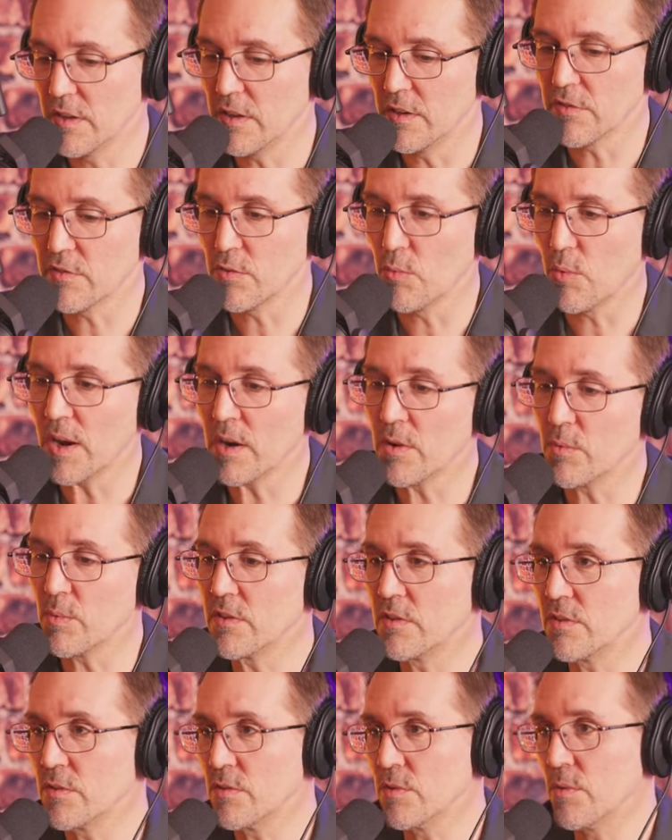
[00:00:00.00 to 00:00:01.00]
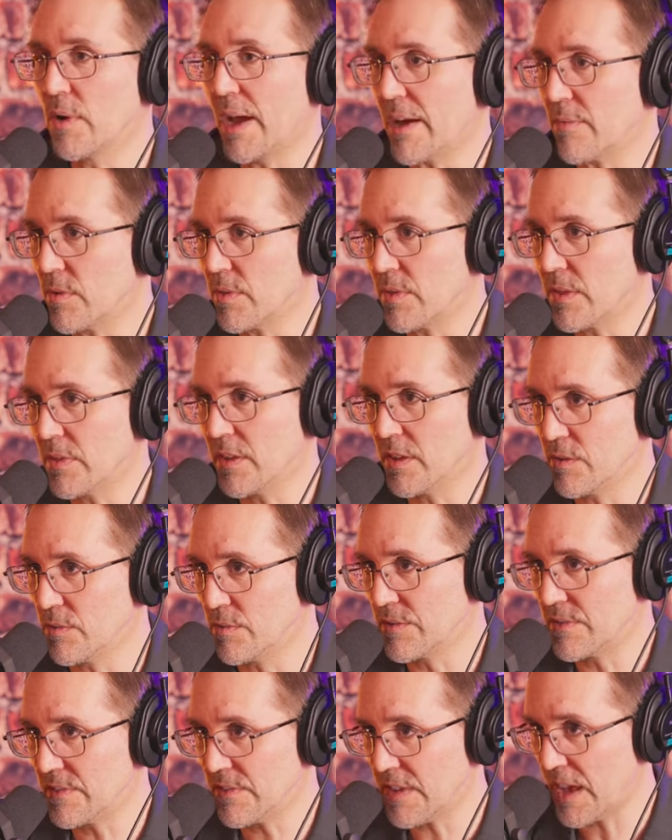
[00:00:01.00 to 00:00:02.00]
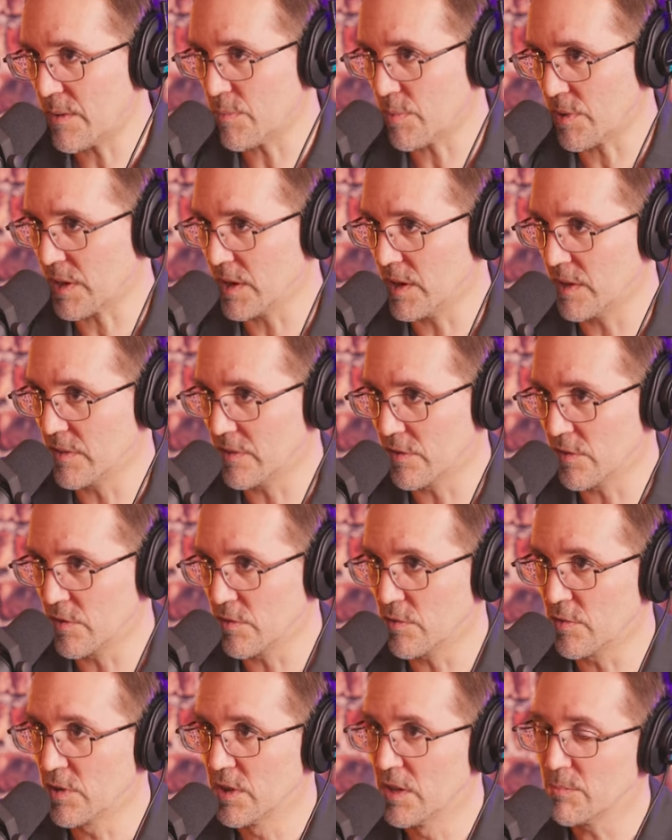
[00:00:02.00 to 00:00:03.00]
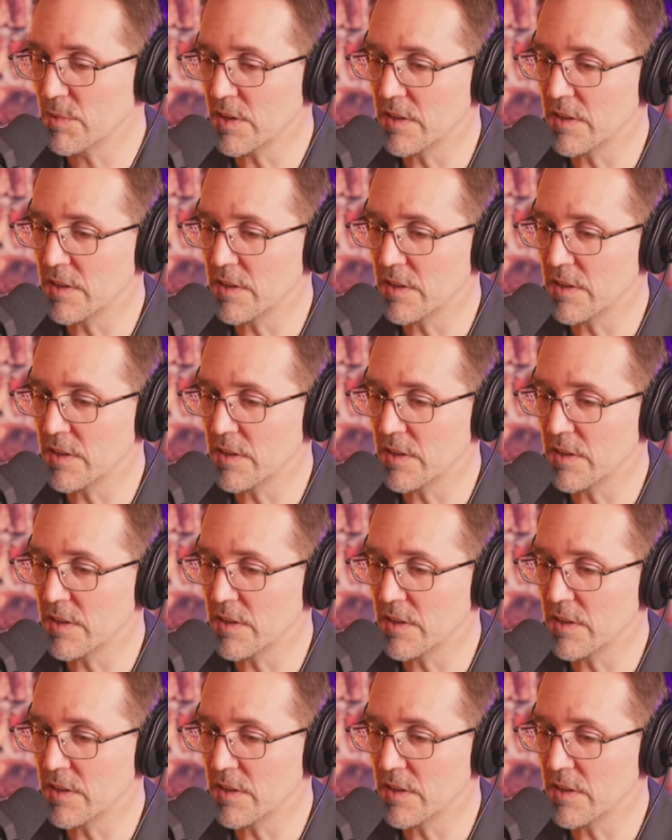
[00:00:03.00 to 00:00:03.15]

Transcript: You know, so why don't we do everything that you say we're going to do, right.